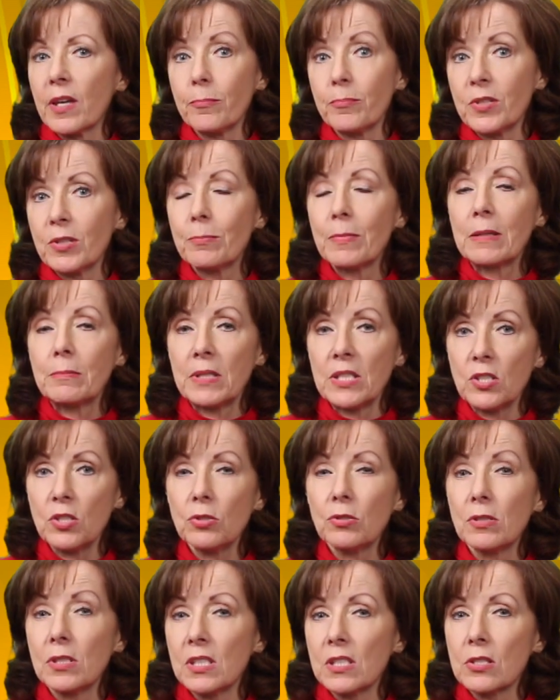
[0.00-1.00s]
up to maybe
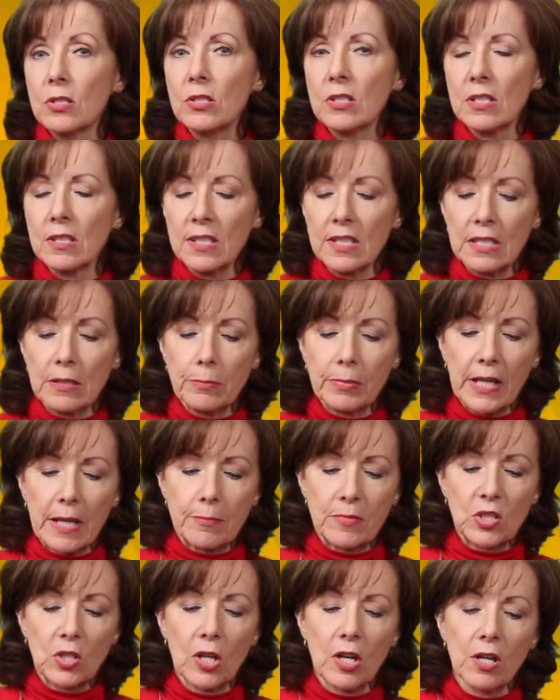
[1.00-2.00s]
2 years and
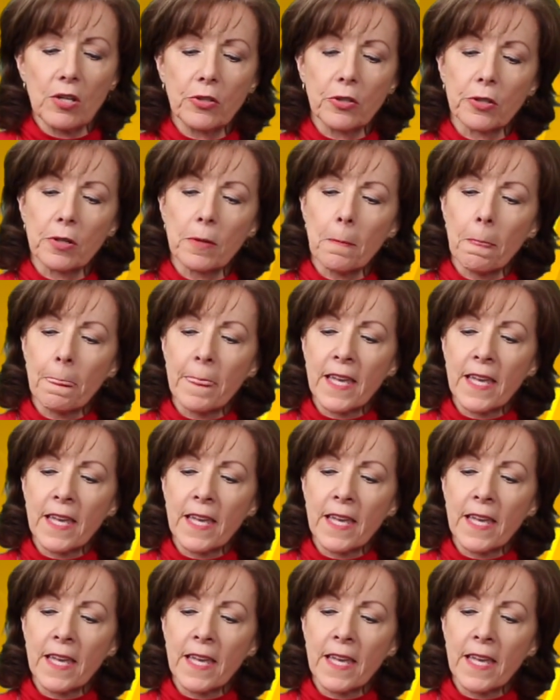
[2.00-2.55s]
sometimes longer.